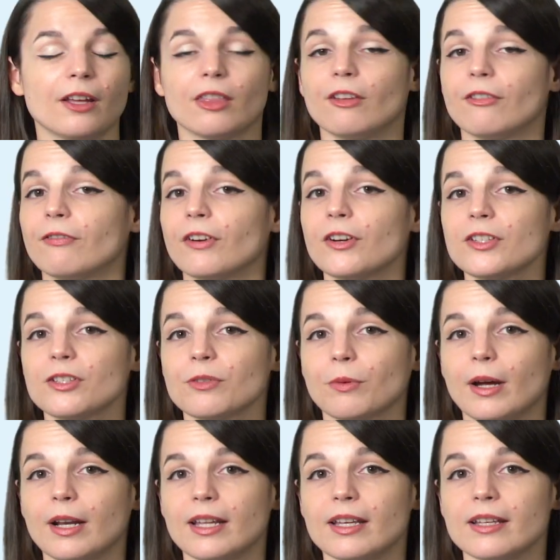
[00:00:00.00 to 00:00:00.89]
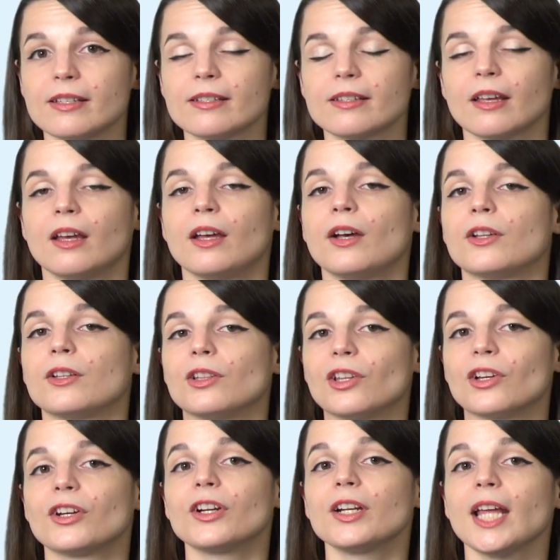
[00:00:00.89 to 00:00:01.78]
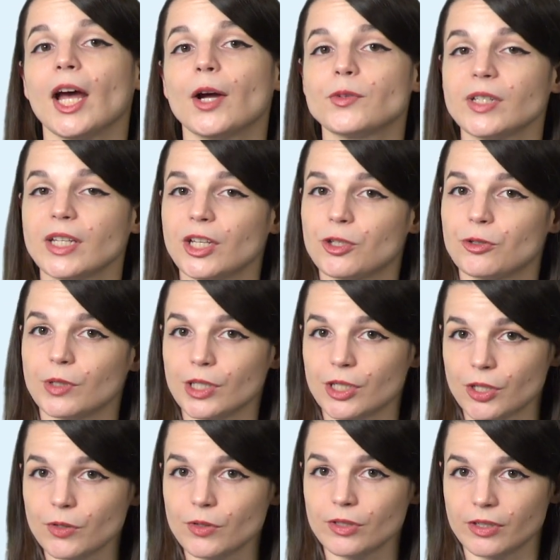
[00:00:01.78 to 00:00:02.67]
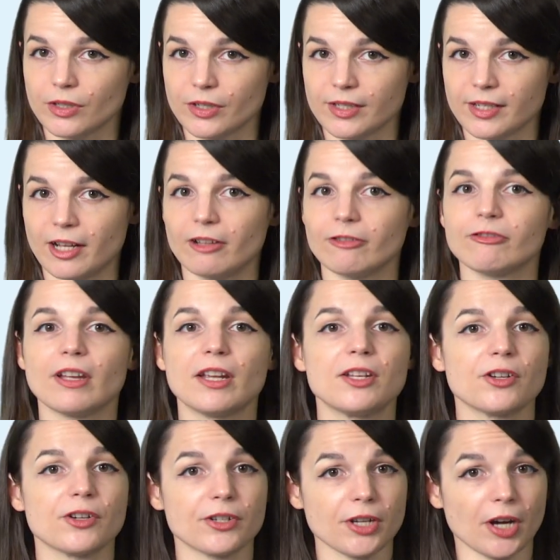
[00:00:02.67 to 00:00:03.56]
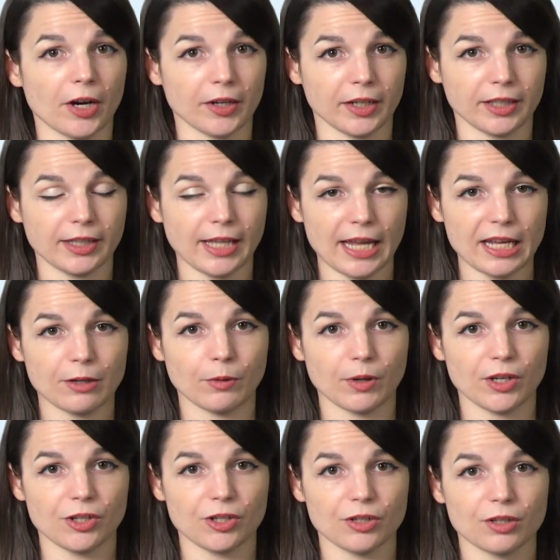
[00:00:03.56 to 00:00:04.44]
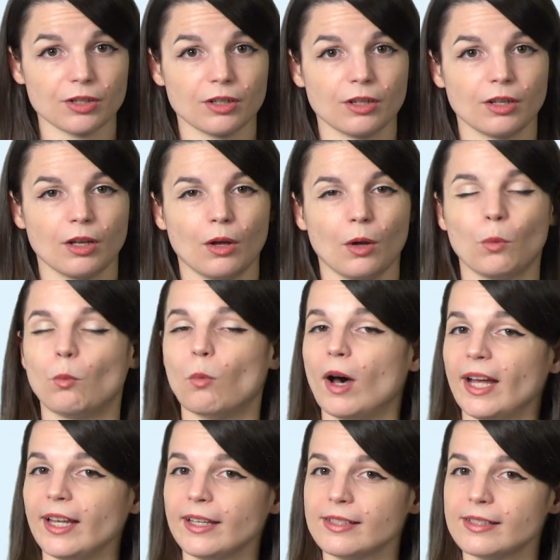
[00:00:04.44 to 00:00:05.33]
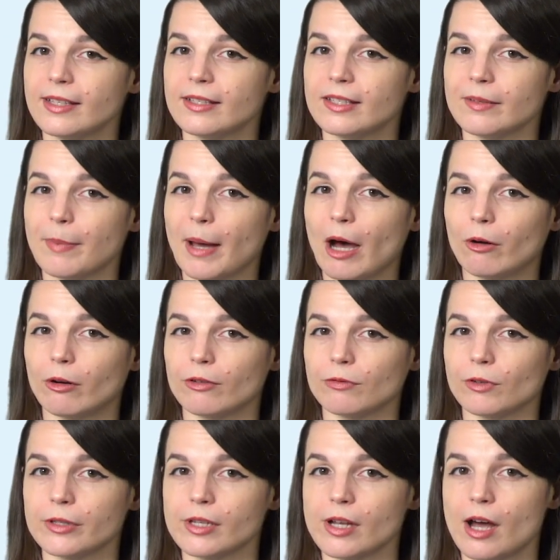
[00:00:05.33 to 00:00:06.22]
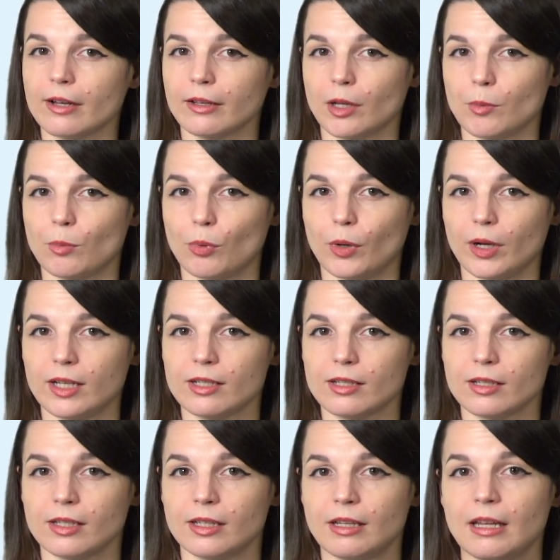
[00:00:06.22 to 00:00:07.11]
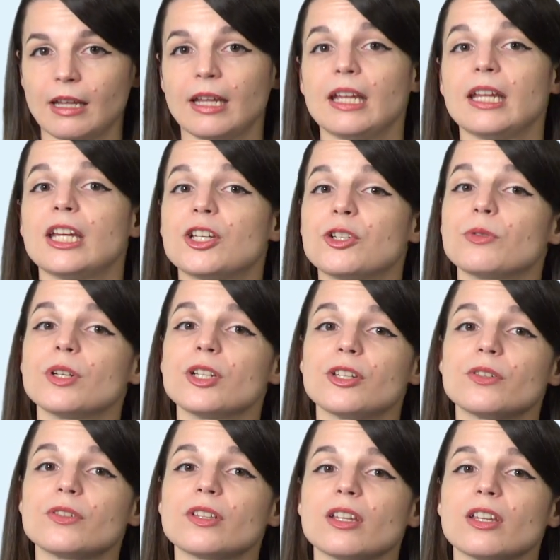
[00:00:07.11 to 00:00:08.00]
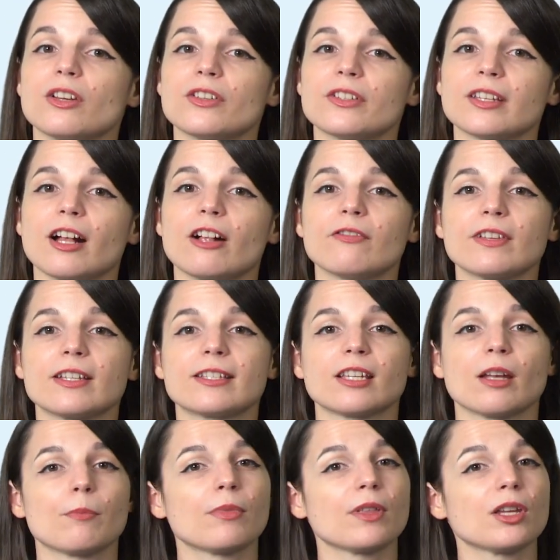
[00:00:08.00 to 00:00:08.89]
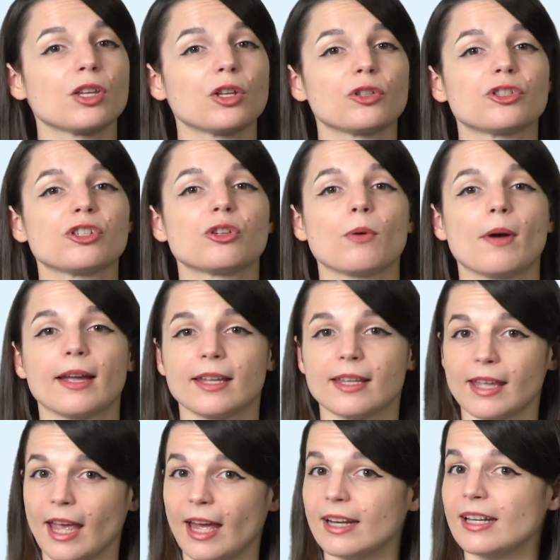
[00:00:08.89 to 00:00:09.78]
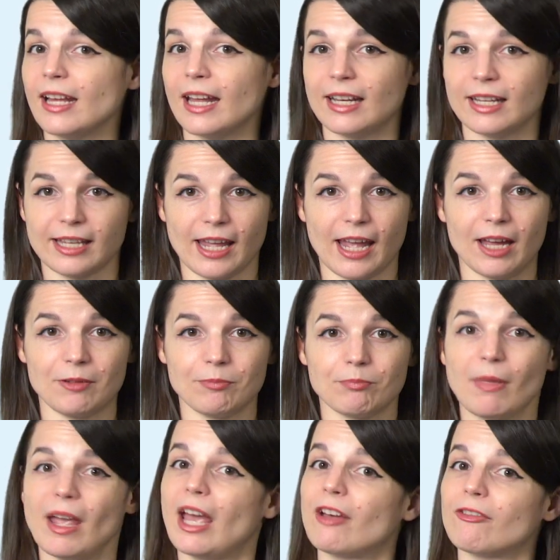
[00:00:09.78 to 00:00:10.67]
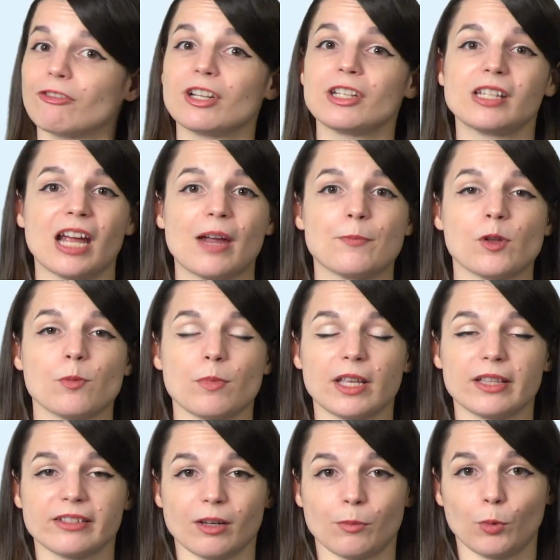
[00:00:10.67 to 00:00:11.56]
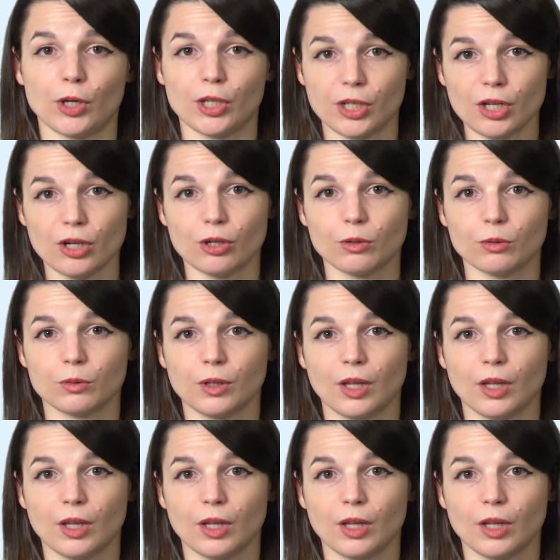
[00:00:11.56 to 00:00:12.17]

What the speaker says: The first one is, learn how to introduce yourself in your target language. Why is this a powerful talking point? Introducing yourself is something you'll do again and again, every time you meet someone new.